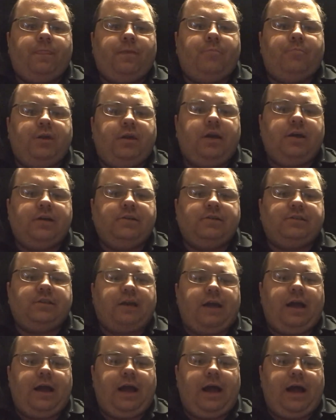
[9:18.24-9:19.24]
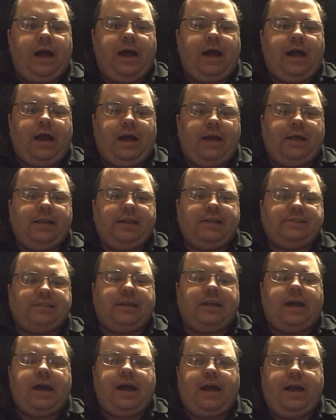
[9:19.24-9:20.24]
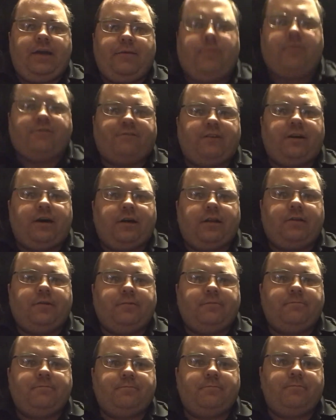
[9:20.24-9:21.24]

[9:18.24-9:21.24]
Because like I said, I am a father.